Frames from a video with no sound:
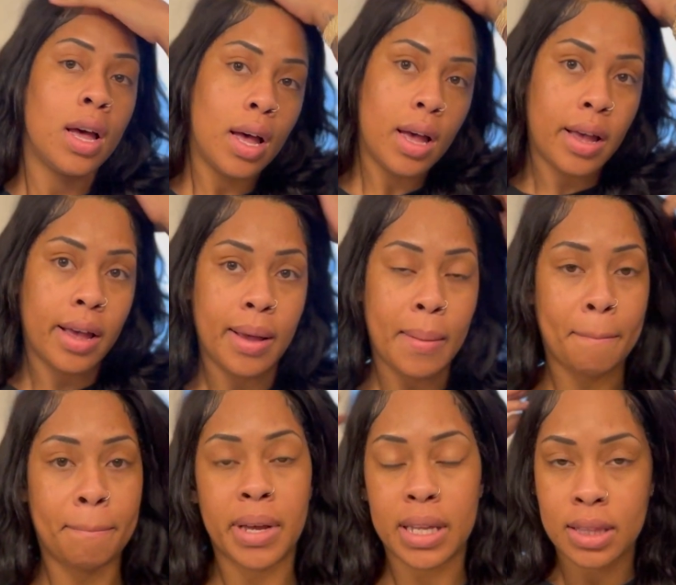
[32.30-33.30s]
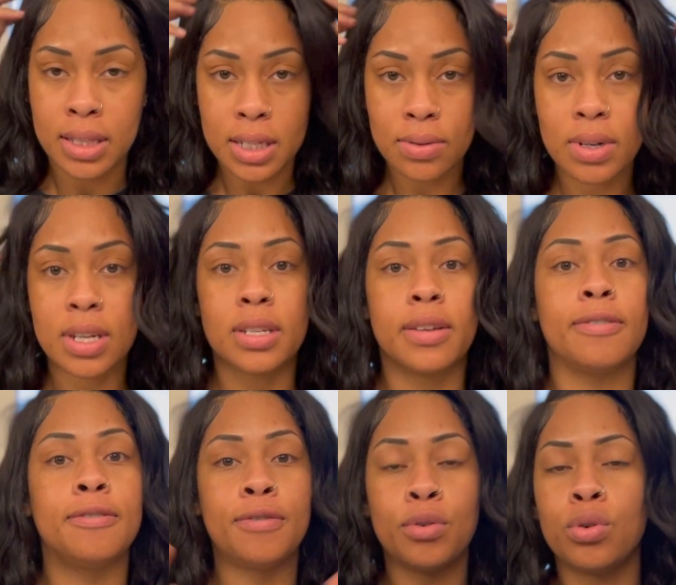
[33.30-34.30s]
but this one is a
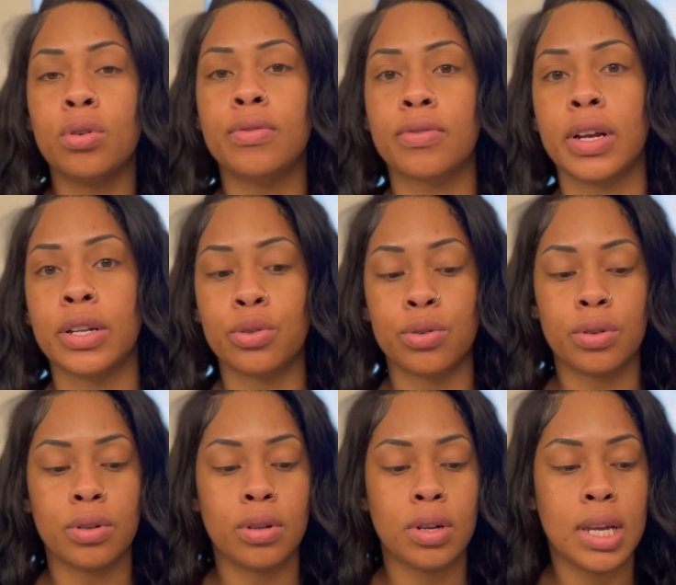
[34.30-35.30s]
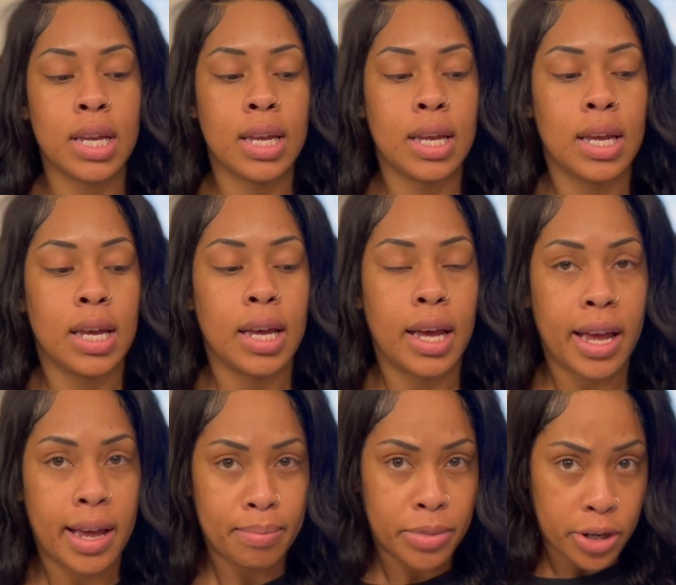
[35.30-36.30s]
full frontal,
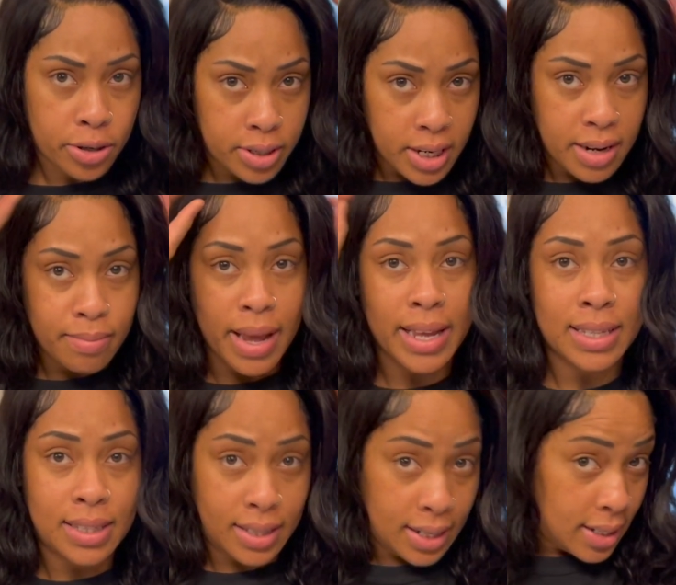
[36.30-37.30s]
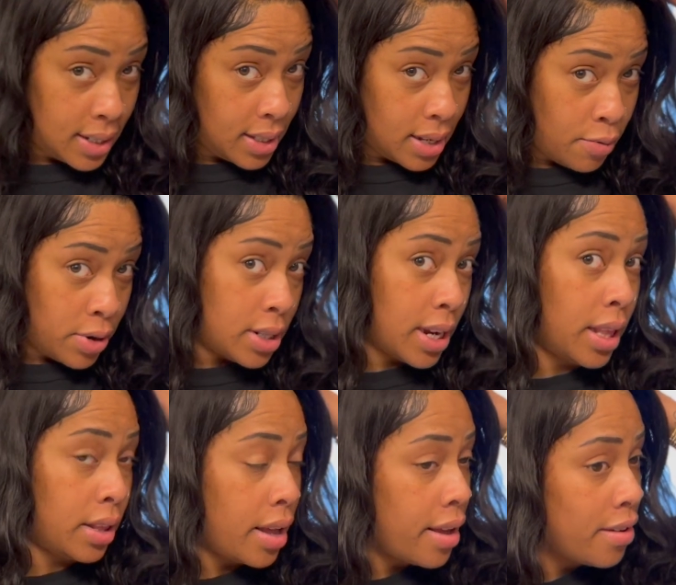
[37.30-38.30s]
13 by 6, which I
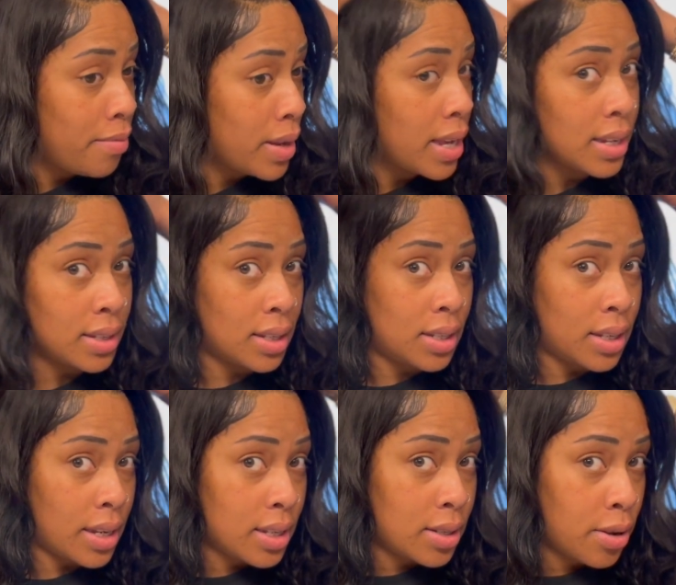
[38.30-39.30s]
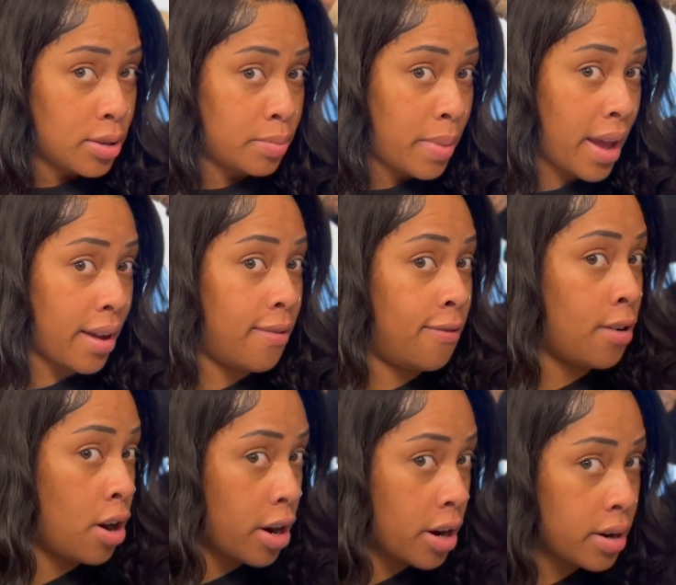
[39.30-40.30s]
love because the 6 goes back
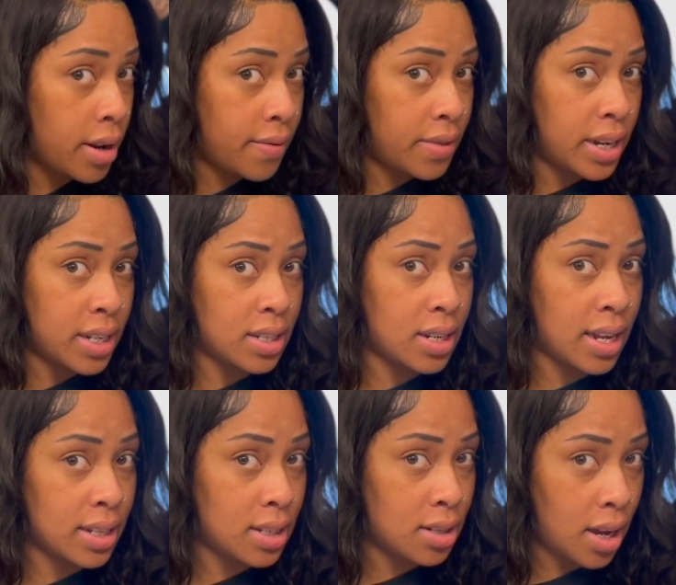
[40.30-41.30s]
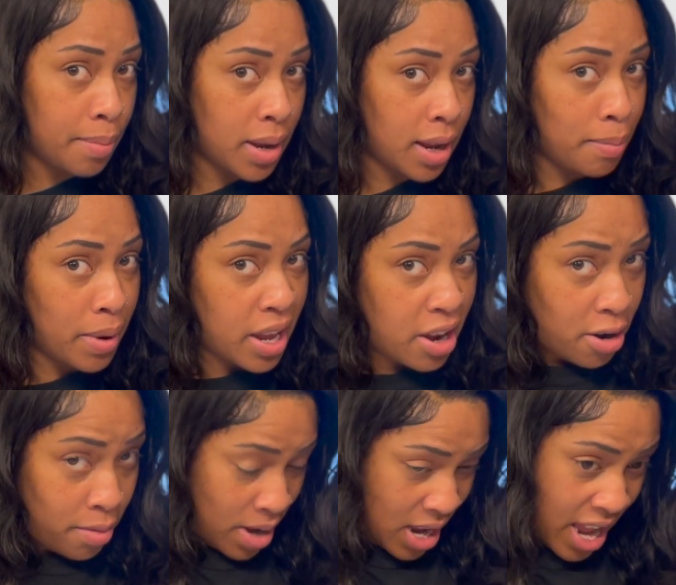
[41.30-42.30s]
far enough that it's not stopping up
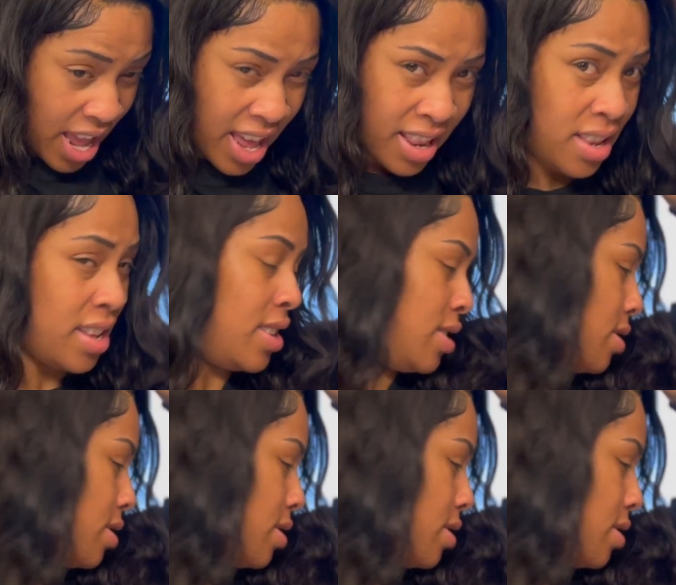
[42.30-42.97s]
here. My head is